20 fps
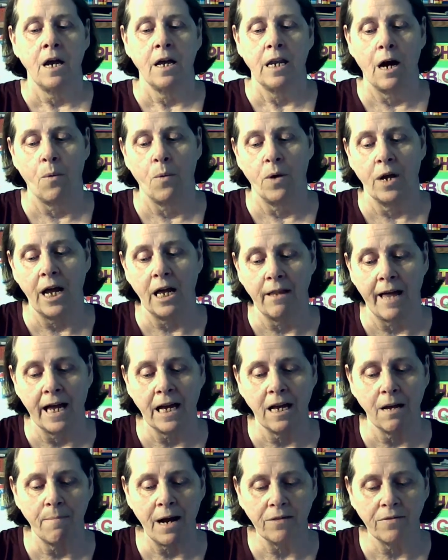Now what I
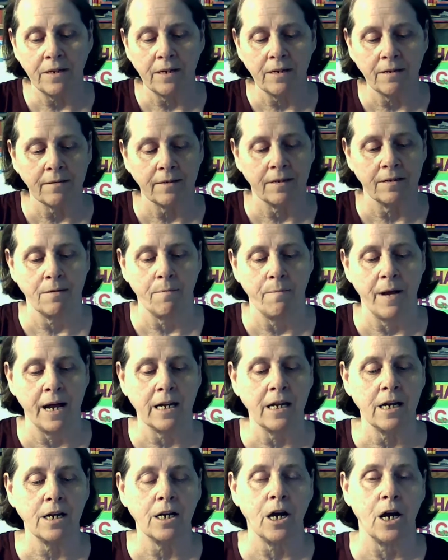like about this is
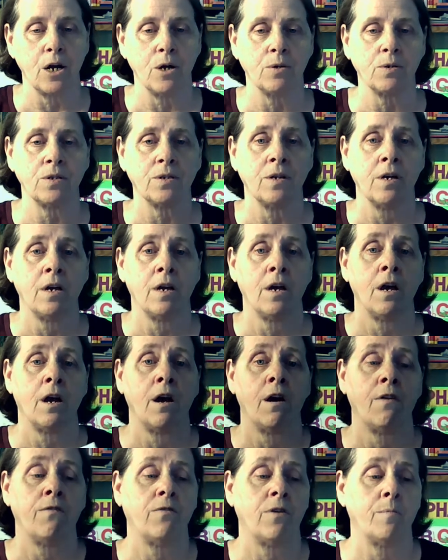Abeka goes
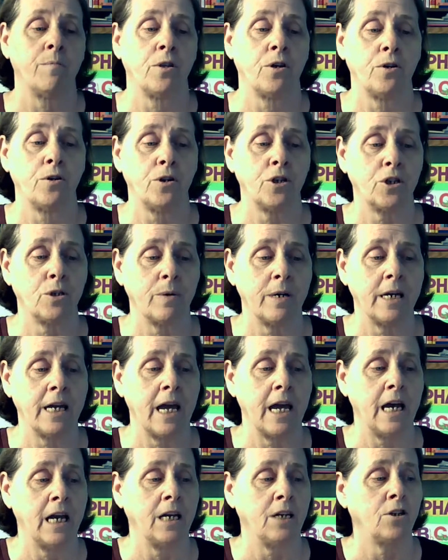from the nursery
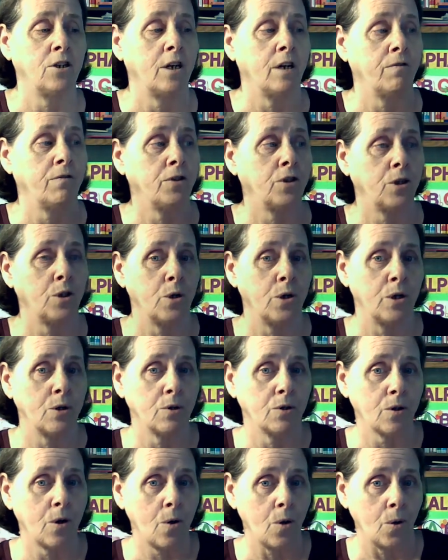age of 2
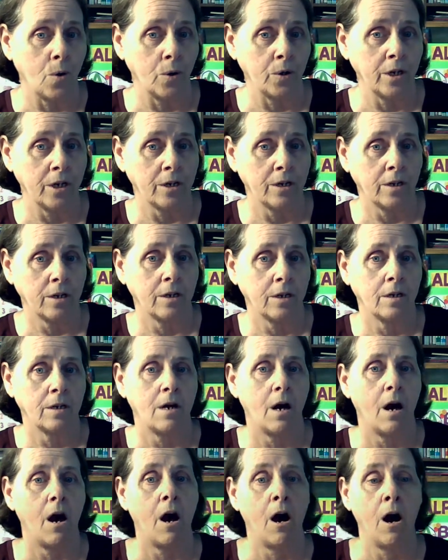years old
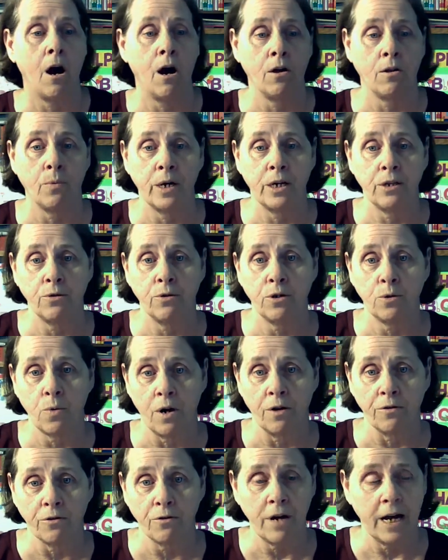all the way through
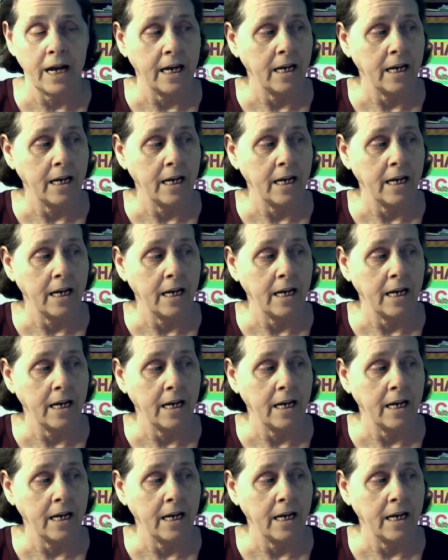12th grade.